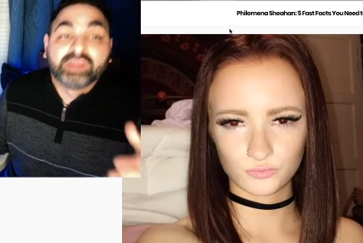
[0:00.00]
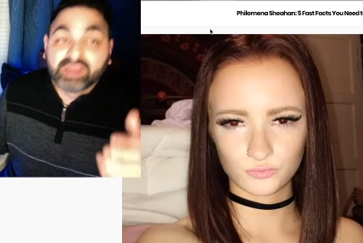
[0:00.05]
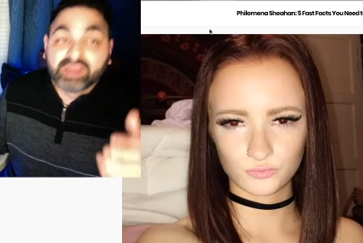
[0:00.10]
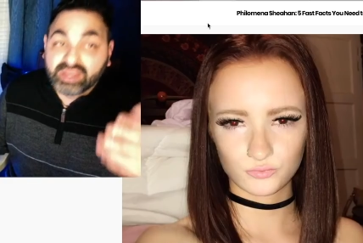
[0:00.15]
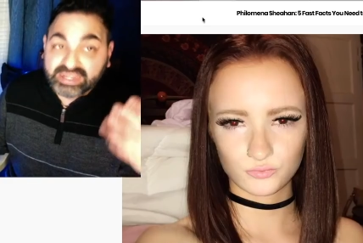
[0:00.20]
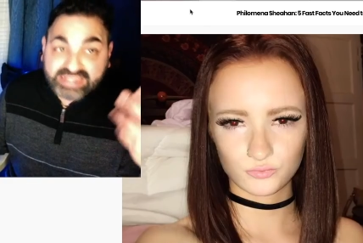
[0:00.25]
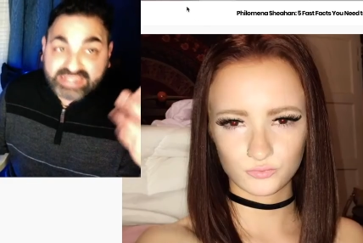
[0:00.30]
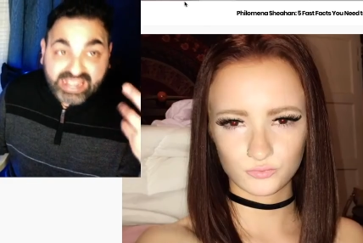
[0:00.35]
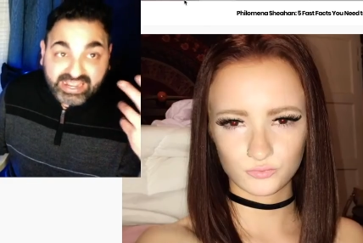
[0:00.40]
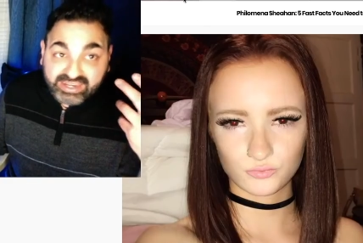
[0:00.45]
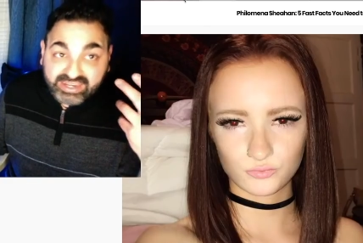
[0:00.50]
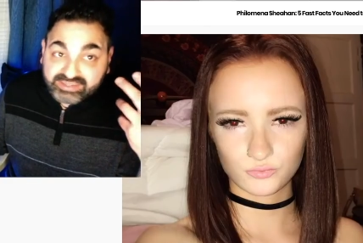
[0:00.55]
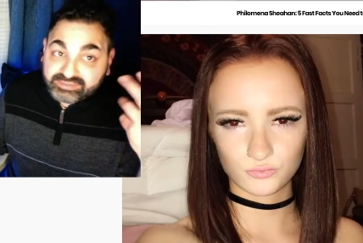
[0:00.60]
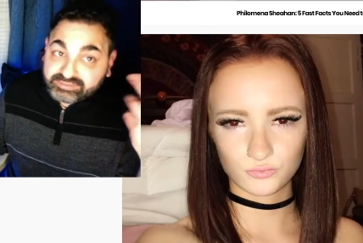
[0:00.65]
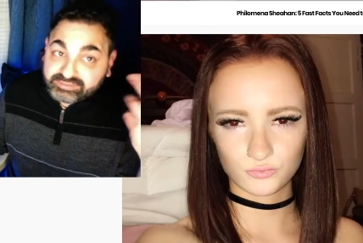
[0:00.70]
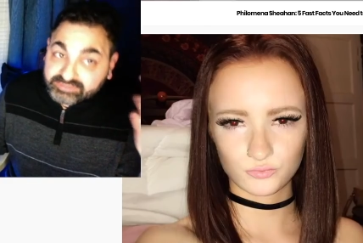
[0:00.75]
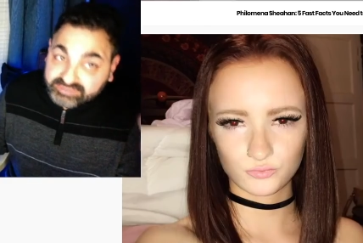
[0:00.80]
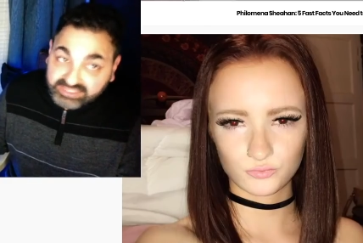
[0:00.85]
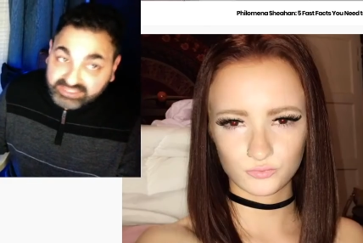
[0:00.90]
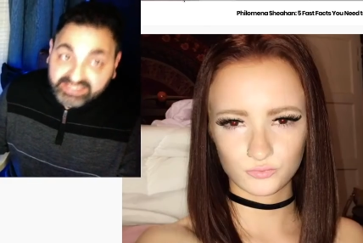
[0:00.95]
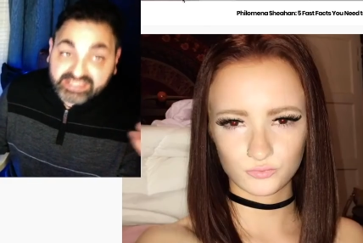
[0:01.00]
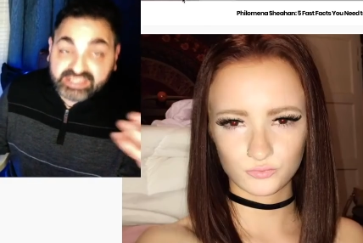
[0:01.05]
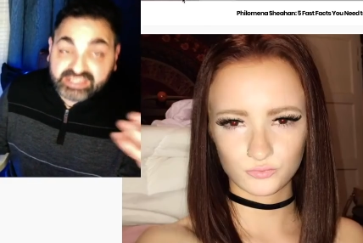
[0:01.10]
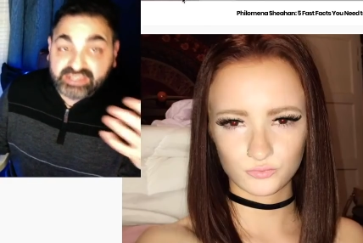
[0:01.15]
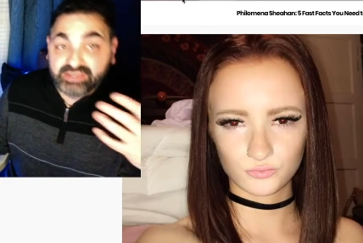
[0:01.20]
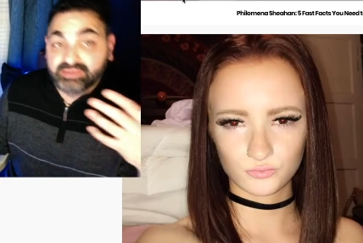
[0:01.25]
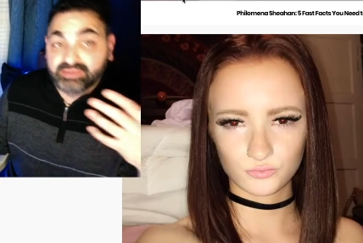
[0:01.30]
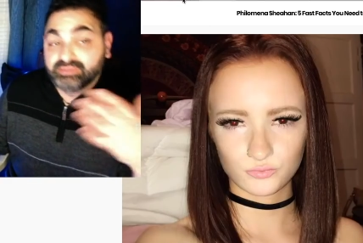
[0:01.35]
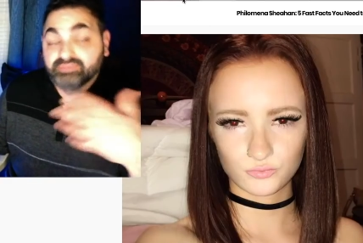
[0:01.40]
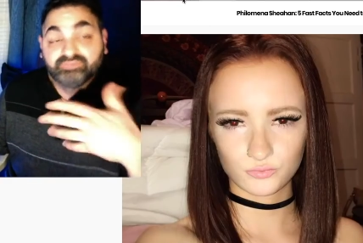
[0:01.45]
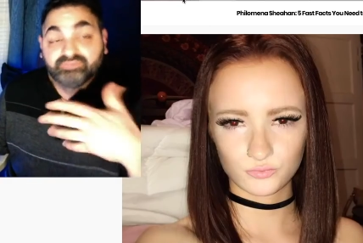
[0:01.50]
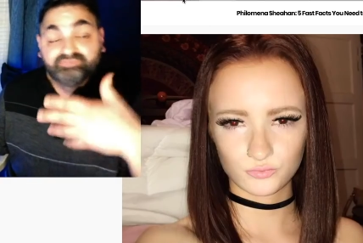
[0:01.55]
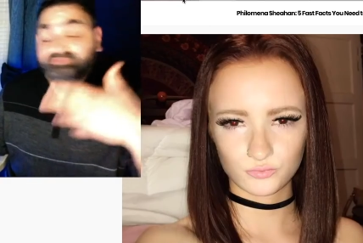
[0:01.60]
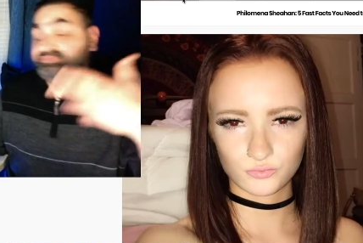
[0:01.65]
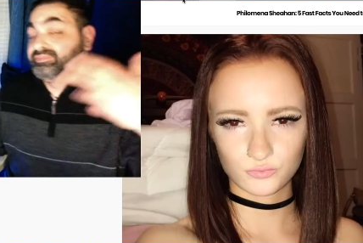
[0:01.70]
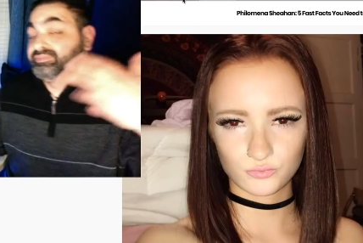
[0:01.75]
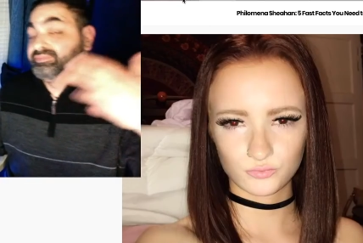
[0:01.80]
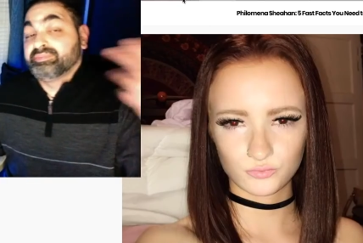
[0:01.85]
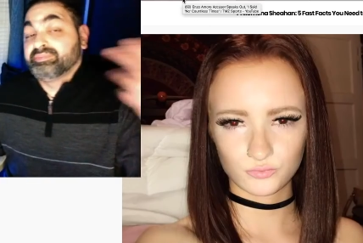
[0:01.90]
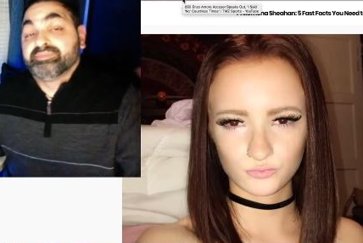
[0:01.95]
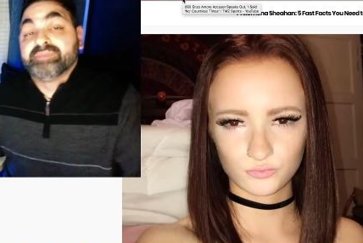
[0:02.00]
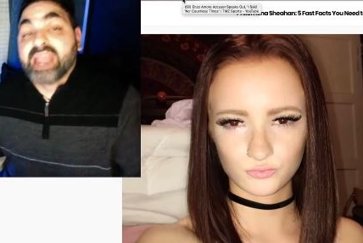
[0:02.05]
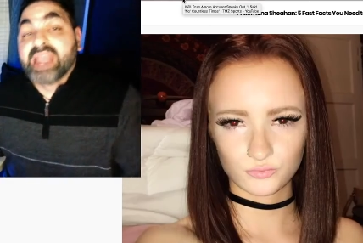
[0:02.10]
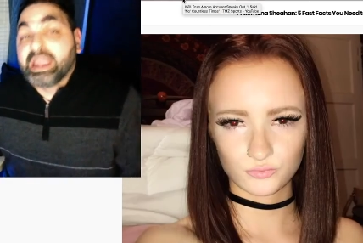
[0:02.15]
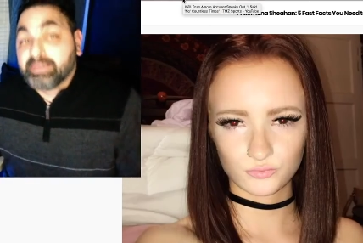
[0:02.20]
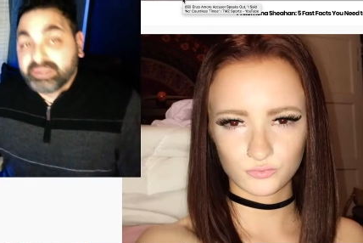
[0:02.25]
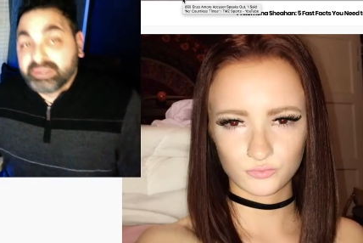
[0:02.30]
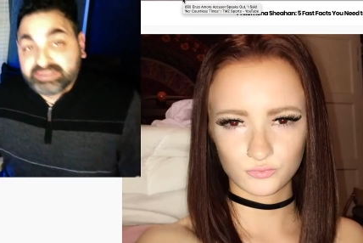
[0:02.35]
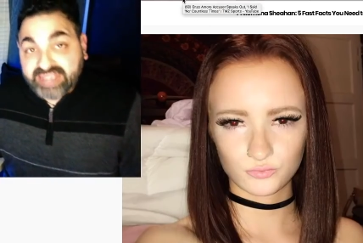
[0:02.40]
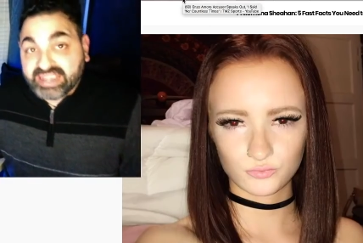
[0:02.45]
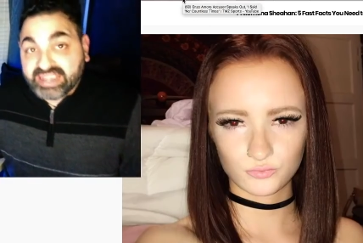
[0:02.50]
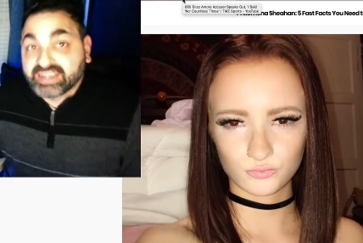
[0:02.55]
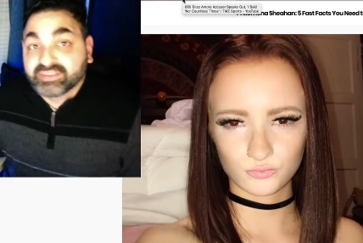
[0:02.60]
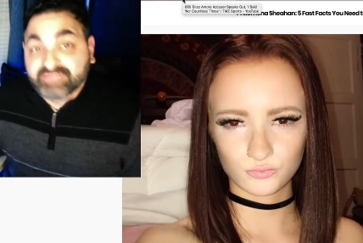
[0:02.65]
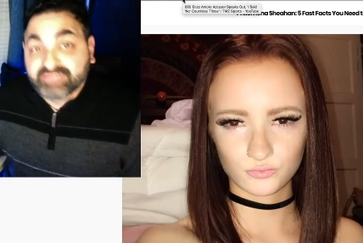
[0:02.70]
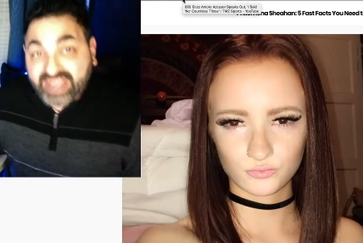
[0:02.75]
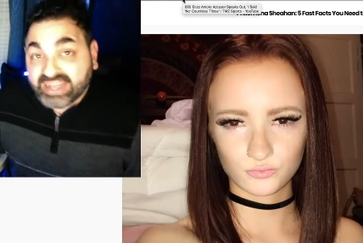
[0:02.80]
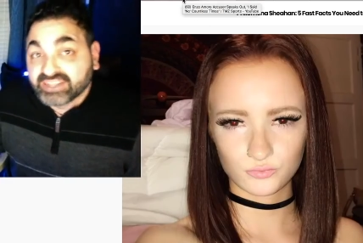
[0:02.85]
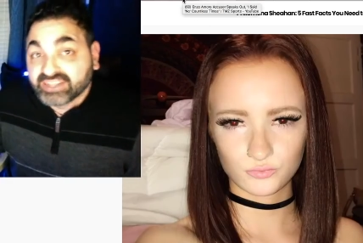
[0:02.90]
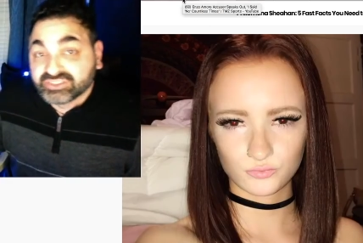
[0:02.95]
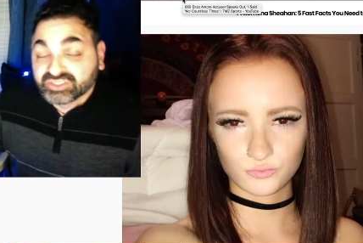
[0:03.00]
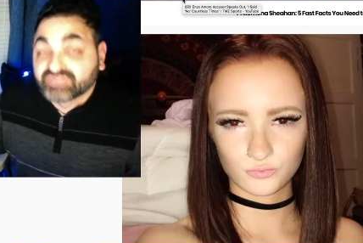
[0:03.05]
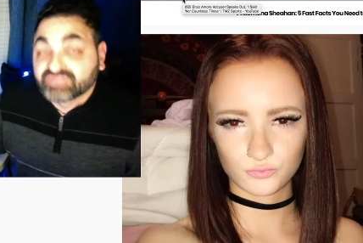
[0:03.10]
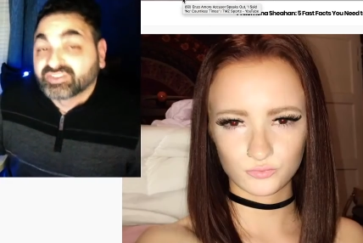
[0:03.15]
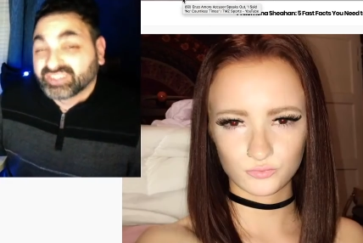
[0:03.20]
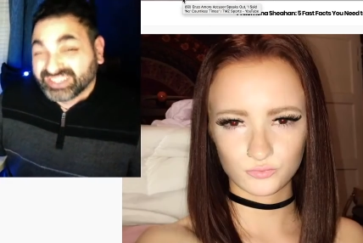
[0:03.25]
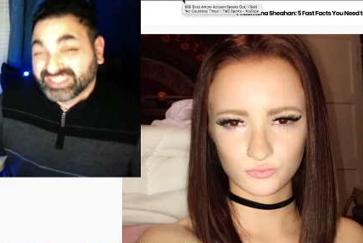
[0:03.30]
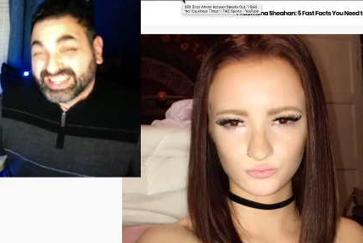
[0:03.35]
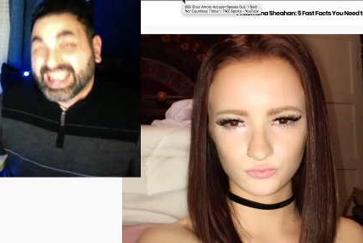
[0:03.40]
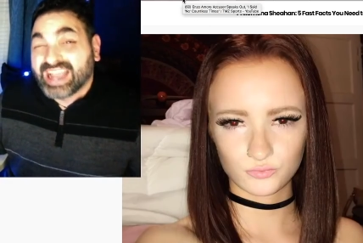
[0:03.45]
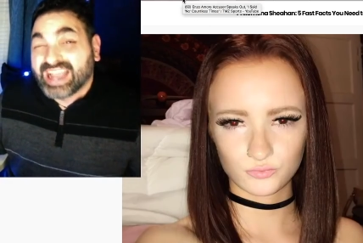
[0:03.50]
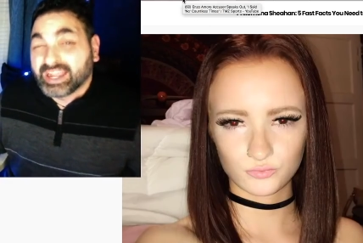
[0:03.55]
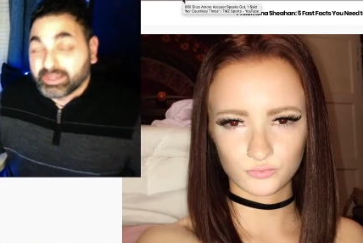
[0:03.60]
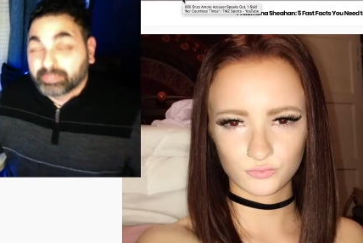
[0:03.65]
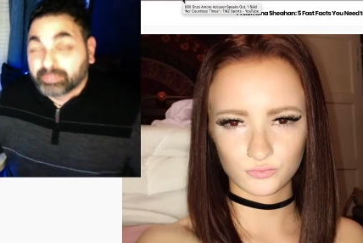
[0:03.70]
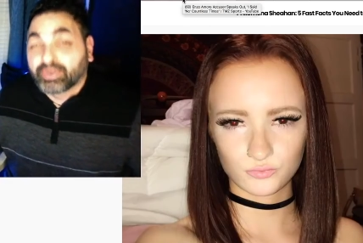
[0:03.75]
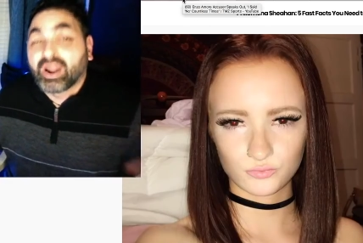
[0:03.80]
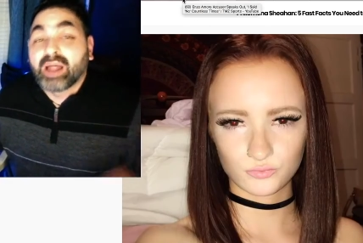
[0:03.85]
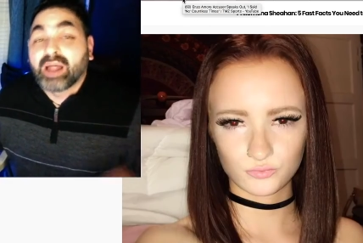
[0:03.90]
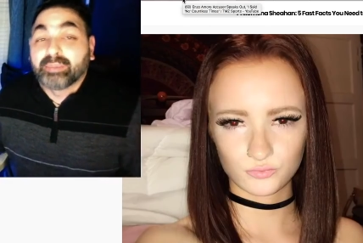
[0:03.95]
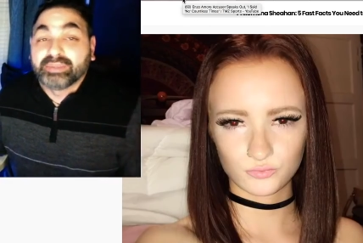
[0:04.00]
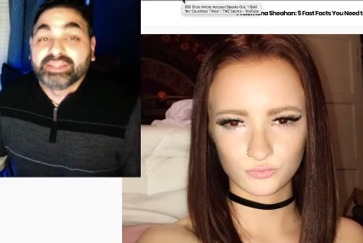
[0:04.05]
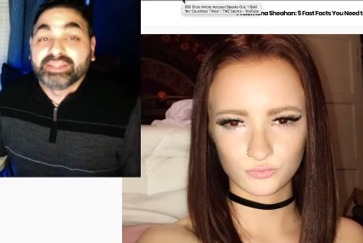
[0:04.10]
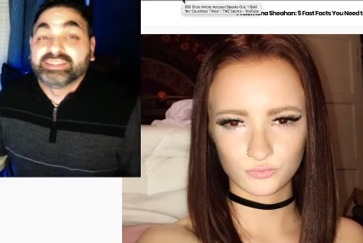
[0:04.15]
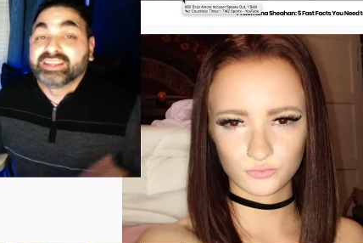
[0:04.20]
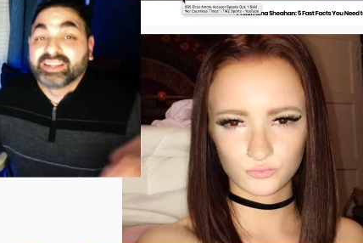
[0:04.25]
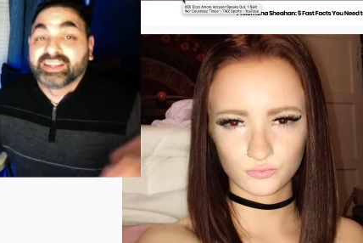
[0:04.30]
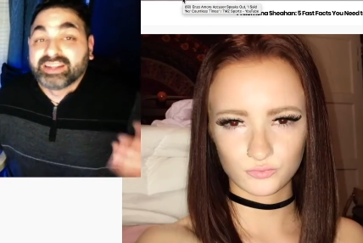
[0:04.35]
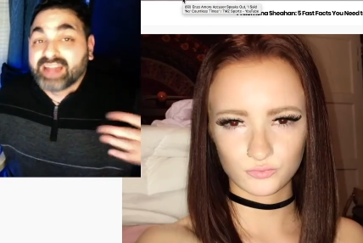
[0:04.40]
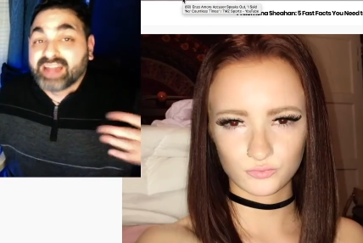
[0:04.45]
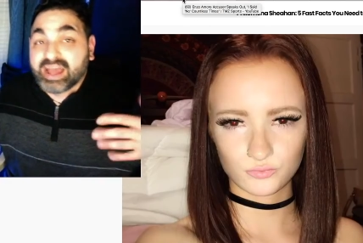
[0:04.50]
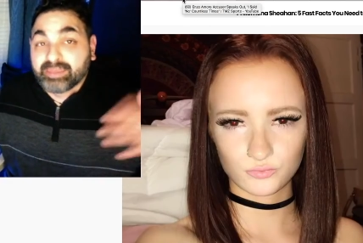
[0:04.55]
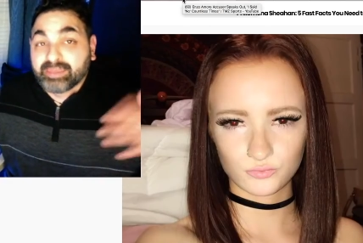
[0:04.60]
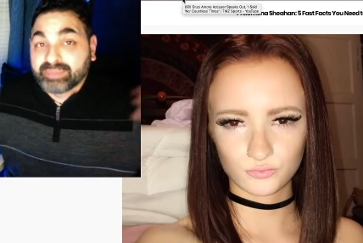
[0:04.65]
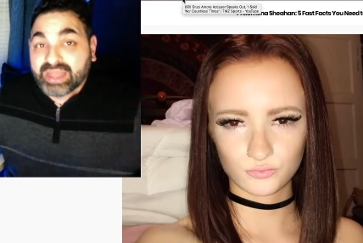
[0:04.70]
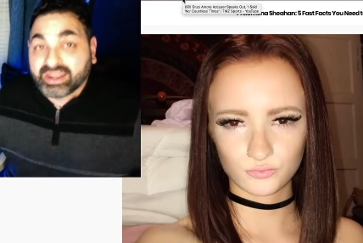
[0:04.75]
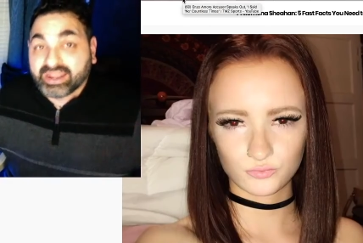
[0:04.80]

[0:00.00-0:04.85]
Speaker 1: Again, did he maybe take advantage of her? Yeah, he probably did. I'm not